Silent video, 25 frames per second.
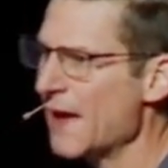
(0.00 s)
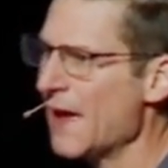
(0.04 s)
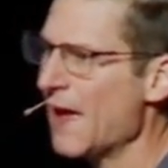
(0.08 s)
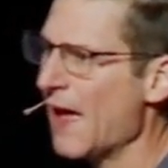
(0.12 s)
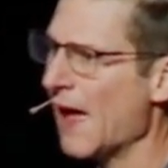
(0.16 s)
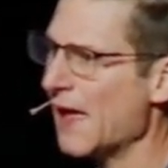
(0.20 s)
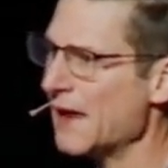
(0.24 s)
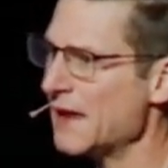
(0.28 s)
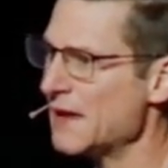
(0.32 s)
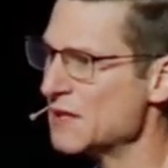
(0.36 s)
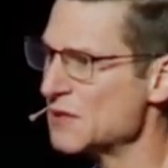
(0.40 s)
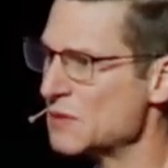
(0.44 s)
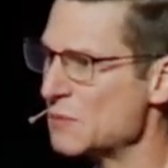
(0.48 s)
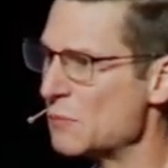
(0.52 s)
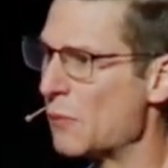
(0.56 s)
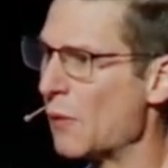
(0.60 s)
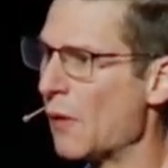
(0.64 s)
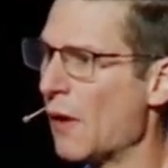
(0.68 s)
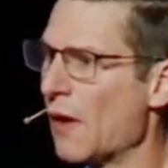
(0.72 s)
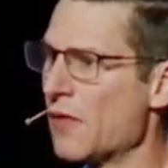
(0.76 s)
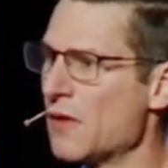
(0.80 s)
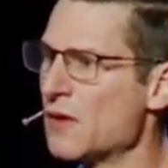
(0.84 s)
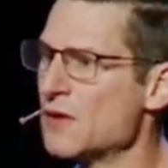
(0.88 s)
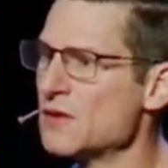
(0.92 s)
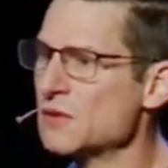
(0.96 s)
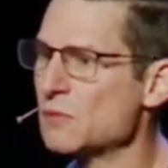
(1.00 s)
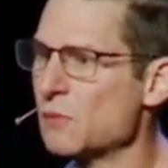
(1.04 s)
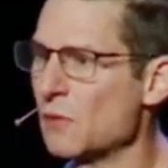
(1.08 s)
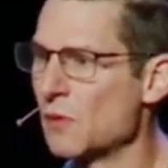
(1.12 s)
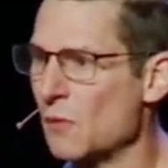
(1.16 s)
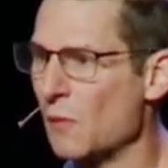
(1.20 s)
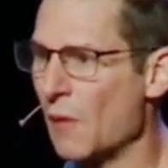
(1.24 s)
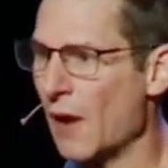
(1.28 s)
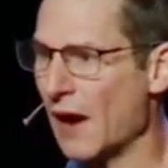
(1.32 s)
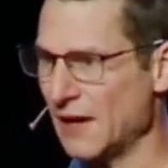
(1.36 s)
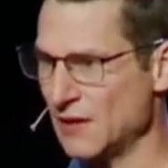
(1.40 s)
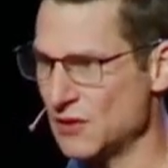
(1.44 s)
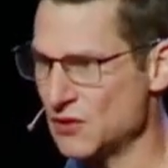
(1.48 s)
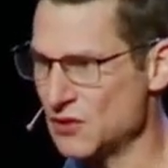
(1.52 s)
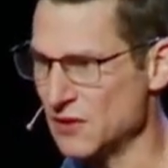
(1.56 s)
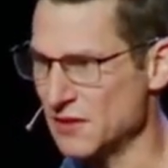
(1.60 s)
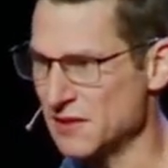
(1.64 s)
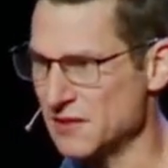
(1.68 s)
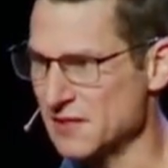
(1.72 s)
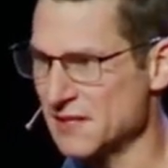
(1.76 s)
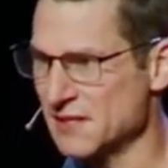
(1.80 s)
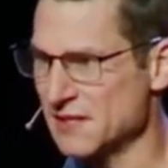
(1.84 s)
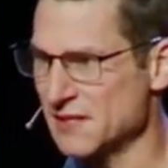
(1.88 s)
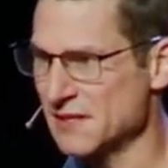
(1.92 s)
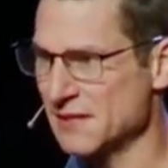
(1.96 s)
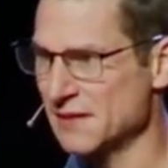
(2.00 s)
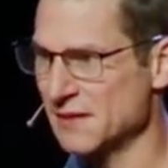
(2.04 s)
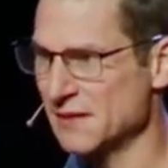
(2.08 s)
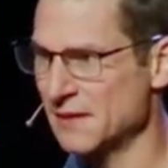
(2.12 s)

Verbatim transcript: and his brothers were righteous.